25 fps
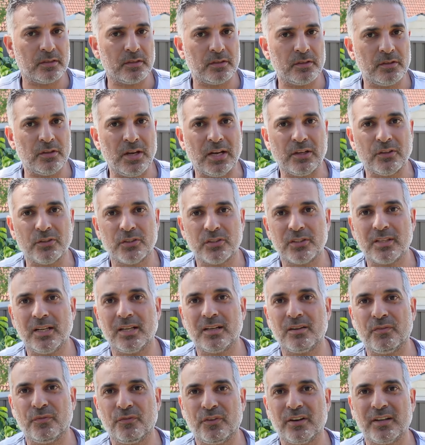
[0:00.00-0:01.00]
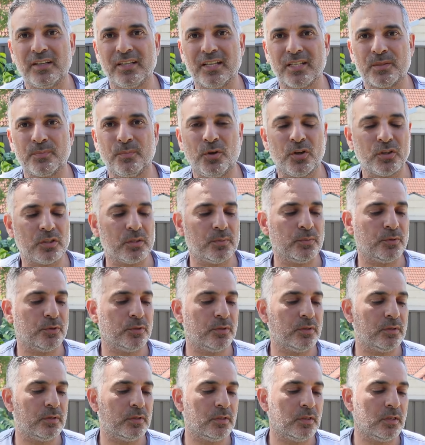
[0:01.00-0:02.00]
non-slug friendly as
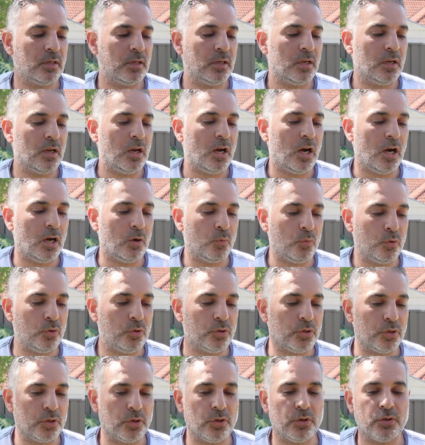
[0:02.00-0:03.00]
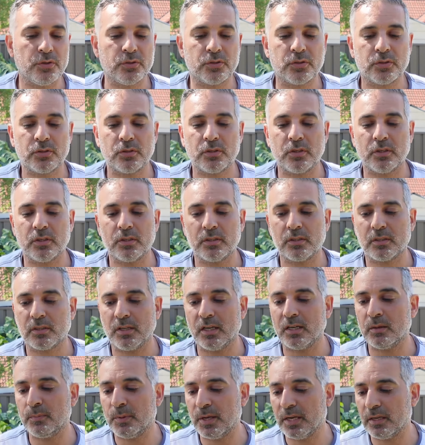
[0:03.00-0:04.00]
possible. I will use
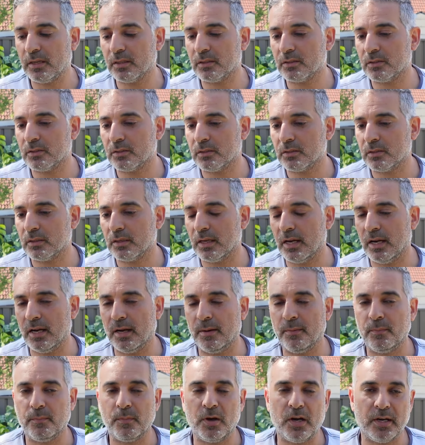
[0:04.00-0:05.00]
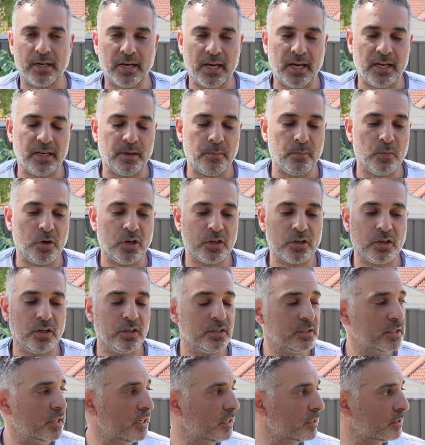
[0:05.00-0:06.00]
slug pellets. I can in my
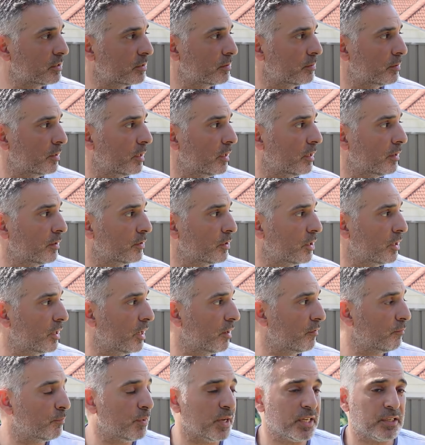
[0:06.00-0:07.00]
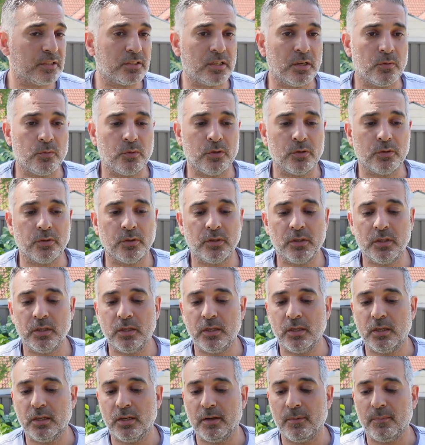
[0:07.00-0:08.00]
context. I don't have pets that will
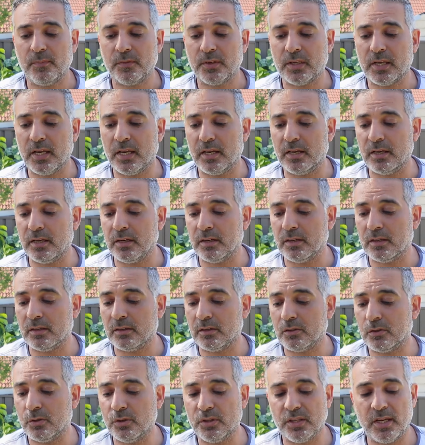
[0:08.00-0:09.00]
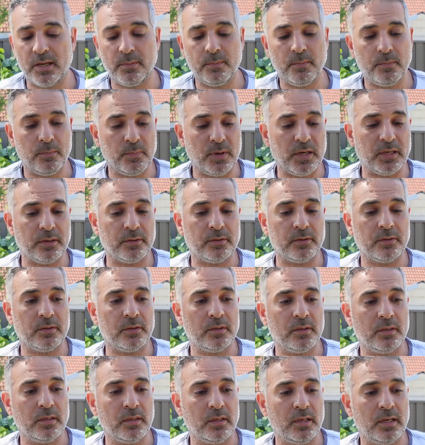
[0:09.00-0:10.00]
get to them, but
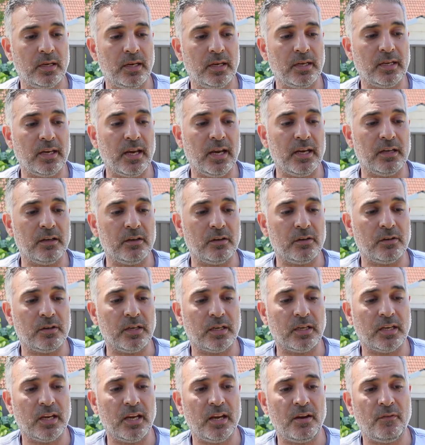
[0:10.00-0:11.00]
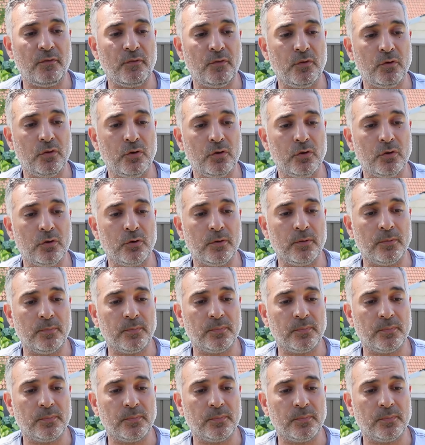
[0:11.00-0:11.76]
again, the key for